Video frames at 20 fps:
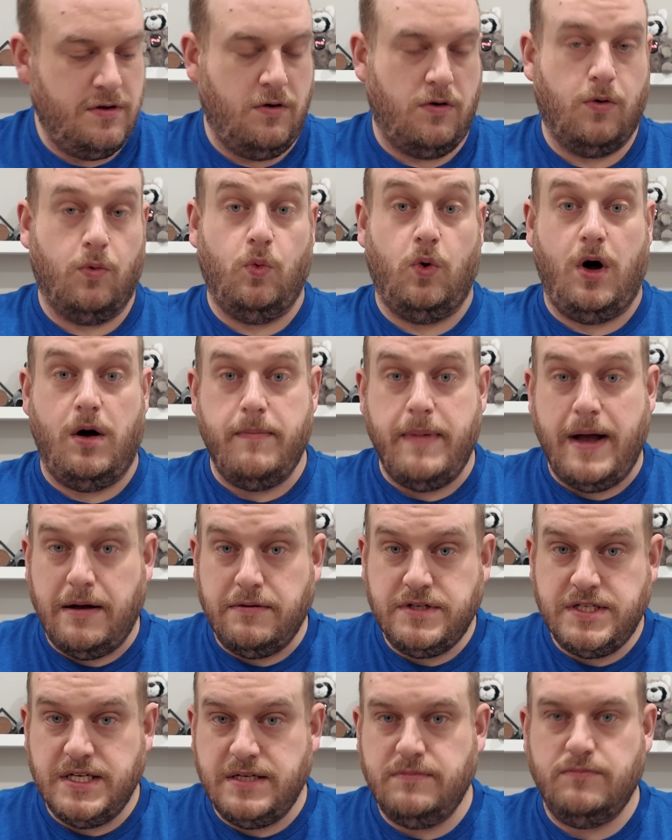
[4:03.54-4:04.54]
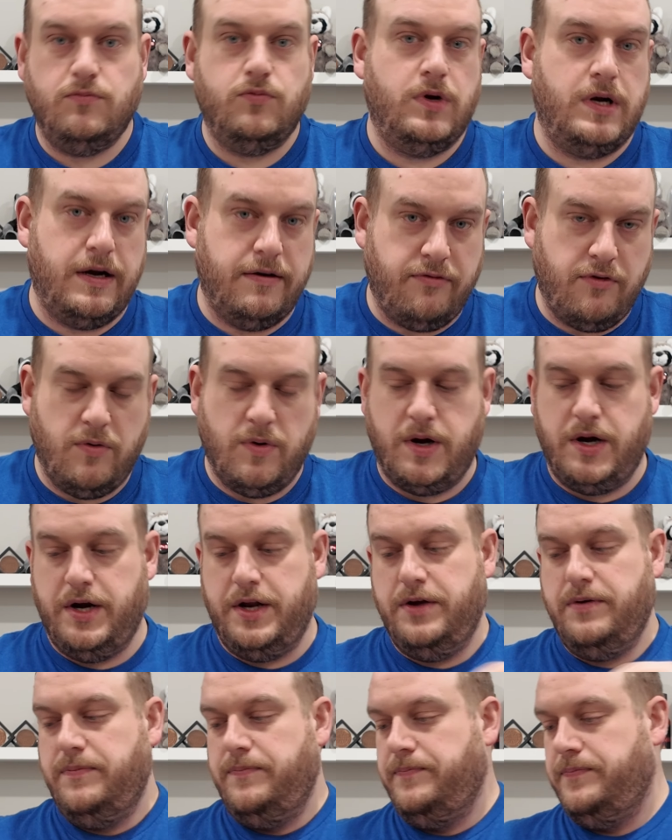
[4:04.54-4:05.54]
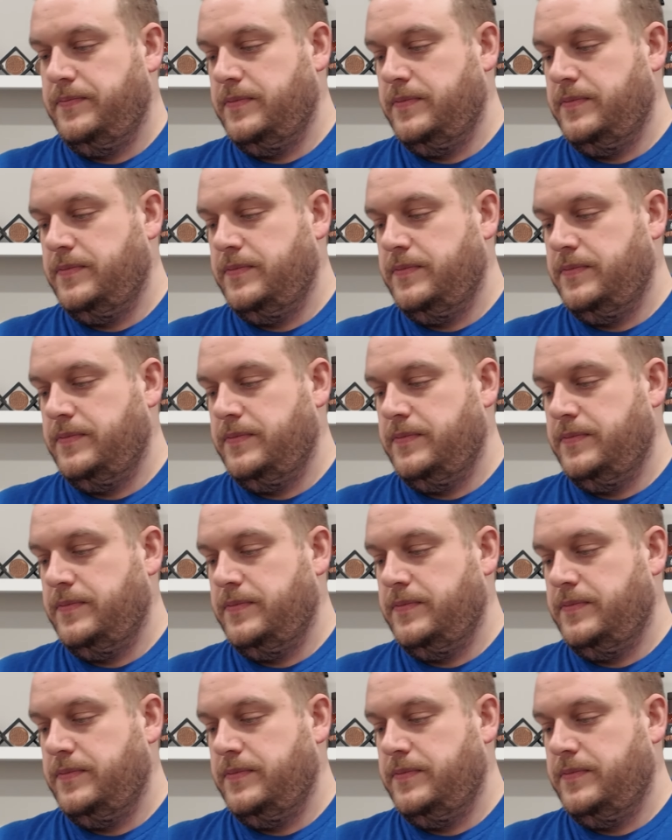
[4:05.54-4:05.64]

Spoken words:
or wall mount it, whatever you want to do.